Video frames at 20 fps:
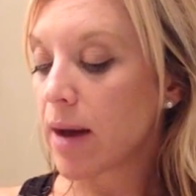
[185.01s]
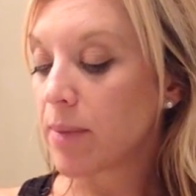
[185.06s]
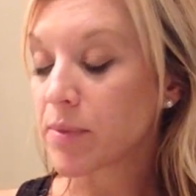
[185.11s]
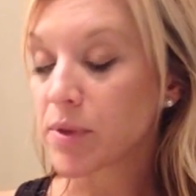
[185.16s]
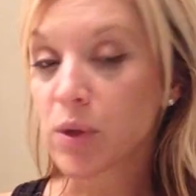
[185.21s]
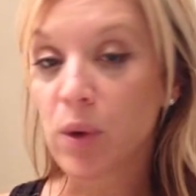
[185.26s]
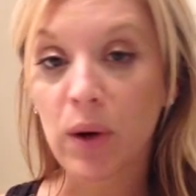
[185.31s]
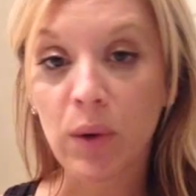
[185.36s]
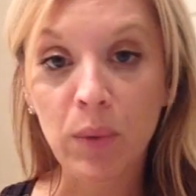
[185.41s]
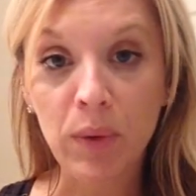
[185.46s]

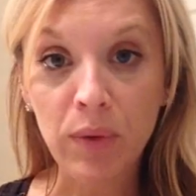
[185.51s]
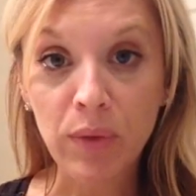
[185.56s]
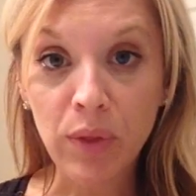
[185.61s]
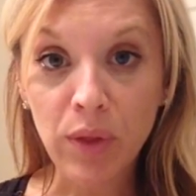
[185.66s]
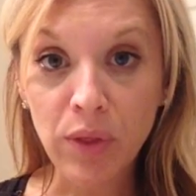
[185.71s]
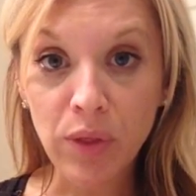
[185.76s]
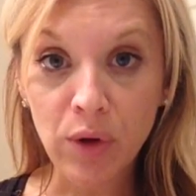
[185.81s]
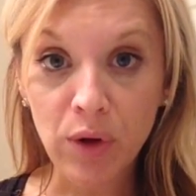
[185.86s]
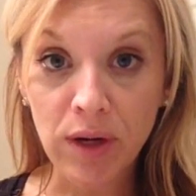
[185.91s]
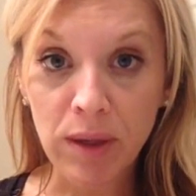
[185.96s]
So I went
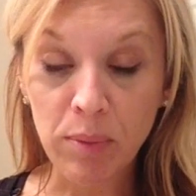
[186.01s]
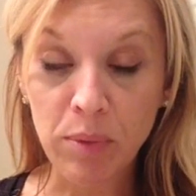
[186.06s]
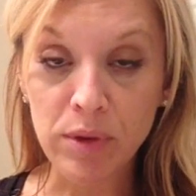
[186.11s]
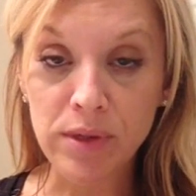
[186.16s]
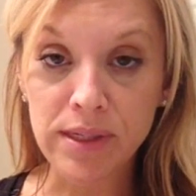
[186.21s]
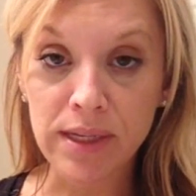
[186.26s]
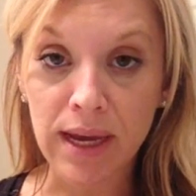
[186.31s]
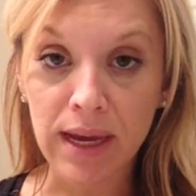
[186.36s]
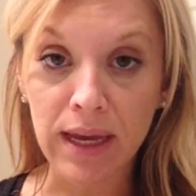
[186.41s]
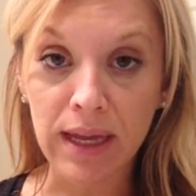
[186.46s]
with the
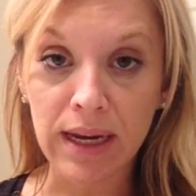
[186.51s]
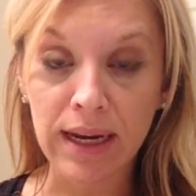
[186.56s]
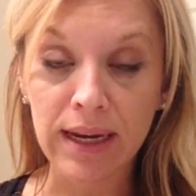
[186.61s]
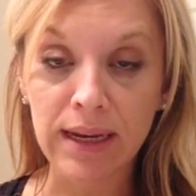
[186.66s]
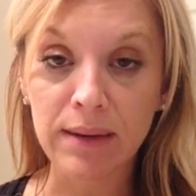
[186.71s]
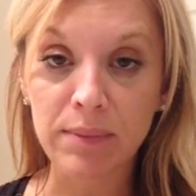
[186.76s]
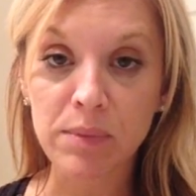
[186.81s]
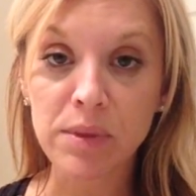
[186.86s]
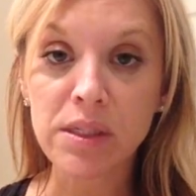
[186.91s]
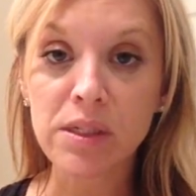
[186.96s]
30%, and I
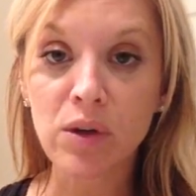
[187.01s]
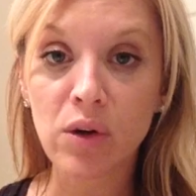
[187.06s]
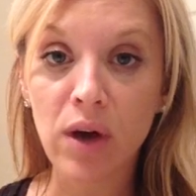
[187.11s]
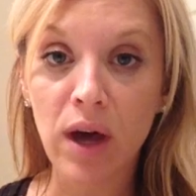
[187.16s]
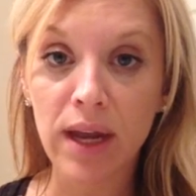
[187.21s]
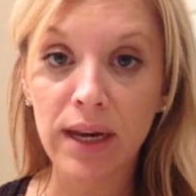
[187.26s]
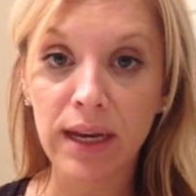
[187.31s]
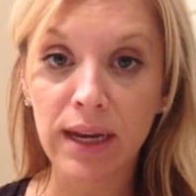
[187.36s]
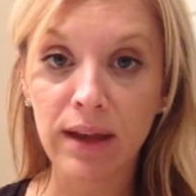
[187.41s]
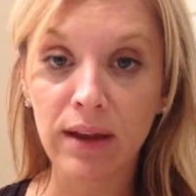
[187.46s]
am still
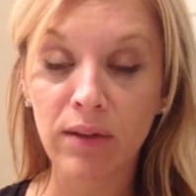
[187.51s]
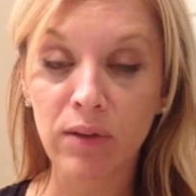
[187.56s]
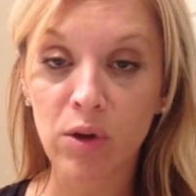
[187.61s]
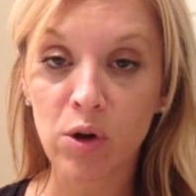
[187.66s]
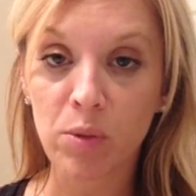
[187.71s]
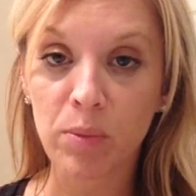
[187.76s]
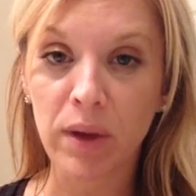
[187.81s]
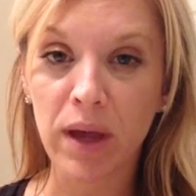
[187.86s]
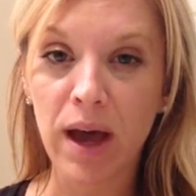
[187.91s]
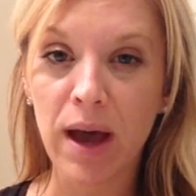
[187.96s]
cutting it a
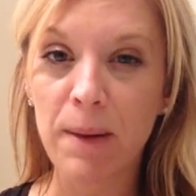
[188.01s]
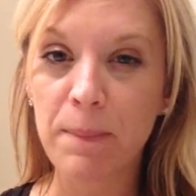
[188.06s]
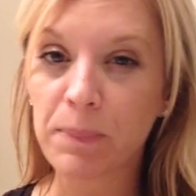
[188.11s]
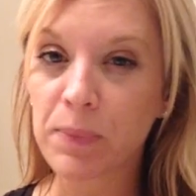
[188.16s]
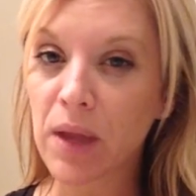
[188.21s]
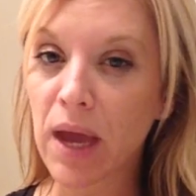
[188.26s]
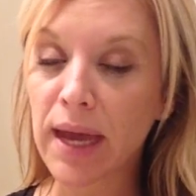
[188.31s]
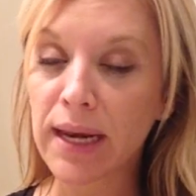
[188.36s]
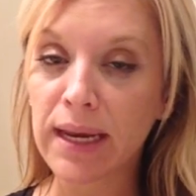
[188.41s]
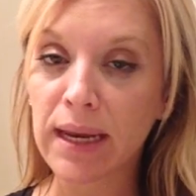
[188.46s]
little bit. I'm
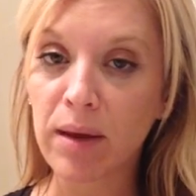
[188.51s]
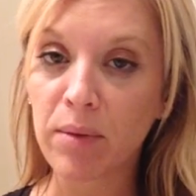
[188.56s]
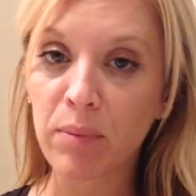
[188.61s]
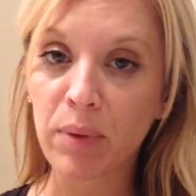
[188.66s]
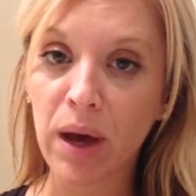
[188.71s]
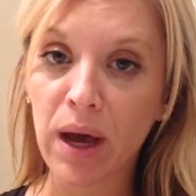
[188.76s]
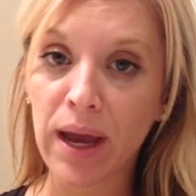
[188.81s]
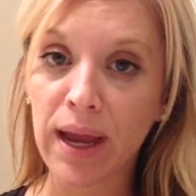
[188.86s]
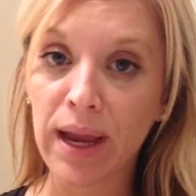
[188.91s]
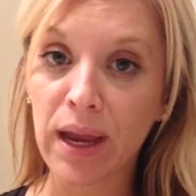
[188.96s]
cutting it
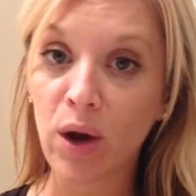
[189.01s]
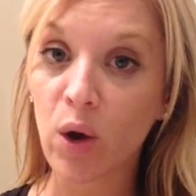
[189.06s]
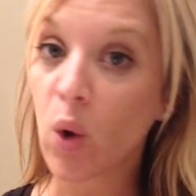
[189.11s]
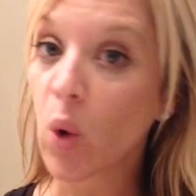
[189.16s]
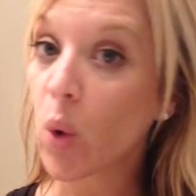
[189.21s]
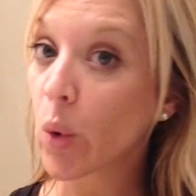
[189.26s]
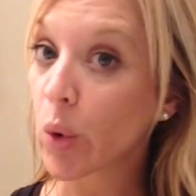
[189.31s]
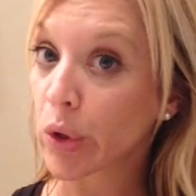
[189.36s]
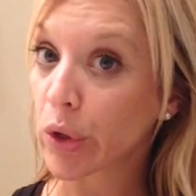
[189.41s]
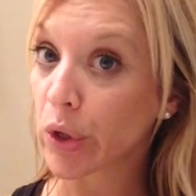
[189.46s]
by a
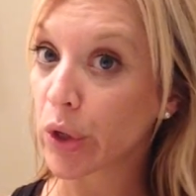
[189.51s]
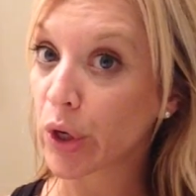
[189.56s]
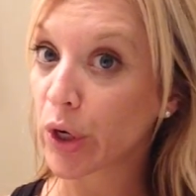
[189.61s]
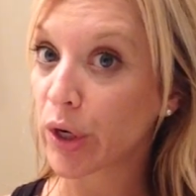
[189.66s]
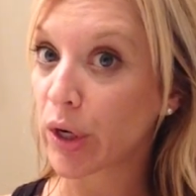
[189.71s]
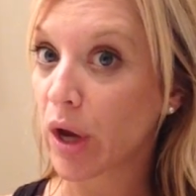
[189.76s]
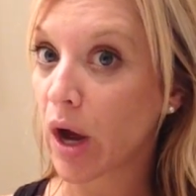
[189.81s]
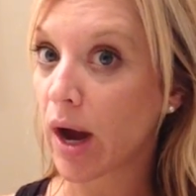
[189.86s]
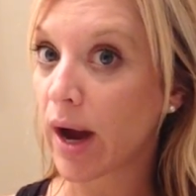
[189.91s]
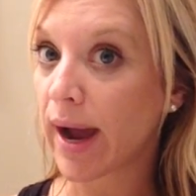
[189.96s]
quarter,
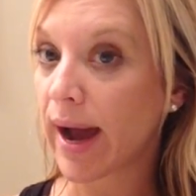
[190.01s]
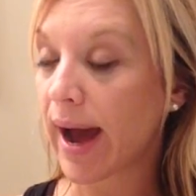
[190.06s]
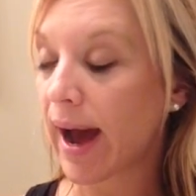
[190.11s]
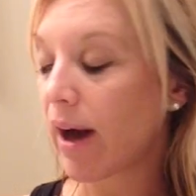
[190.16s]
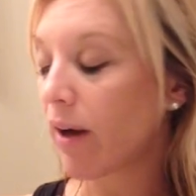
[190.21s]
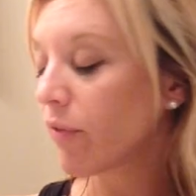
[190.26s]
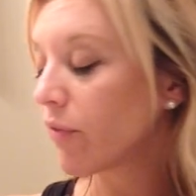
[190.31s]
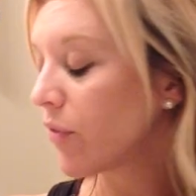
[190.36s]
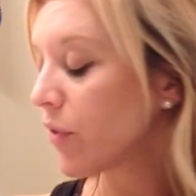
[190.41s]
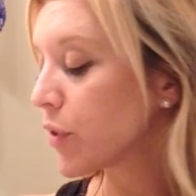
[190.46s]
not
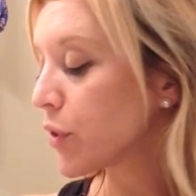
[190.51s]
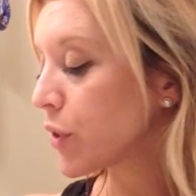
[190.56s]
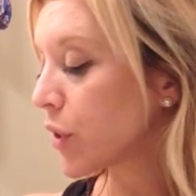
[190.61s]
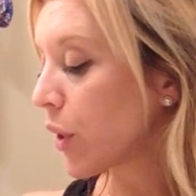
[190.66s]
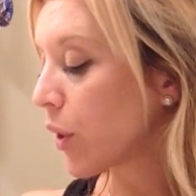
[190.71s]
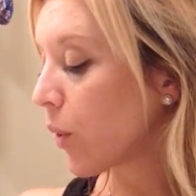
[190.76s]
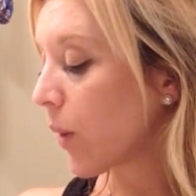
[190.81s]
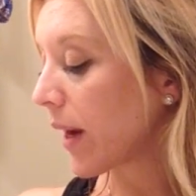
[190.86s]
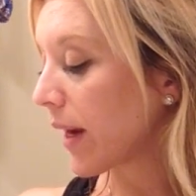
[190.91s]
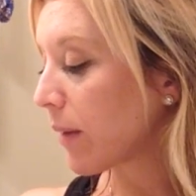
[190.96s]
half.
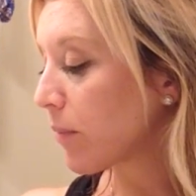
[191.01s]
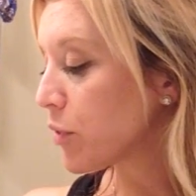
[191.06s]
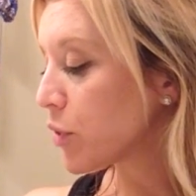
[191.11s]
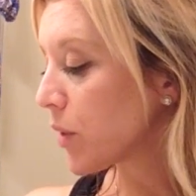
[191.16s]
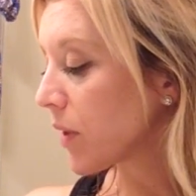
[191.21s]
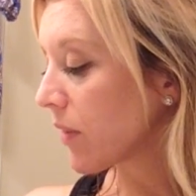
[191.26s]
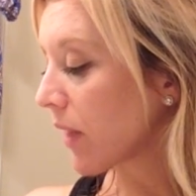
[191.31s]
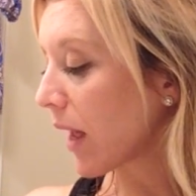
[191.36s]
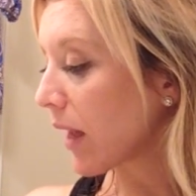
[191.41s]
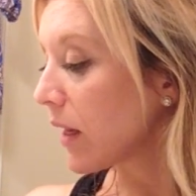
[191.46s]
So I am
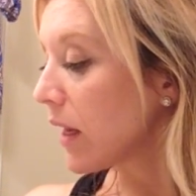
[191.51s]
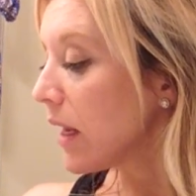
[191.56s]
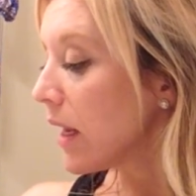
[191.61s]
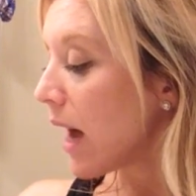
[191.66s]
doing that.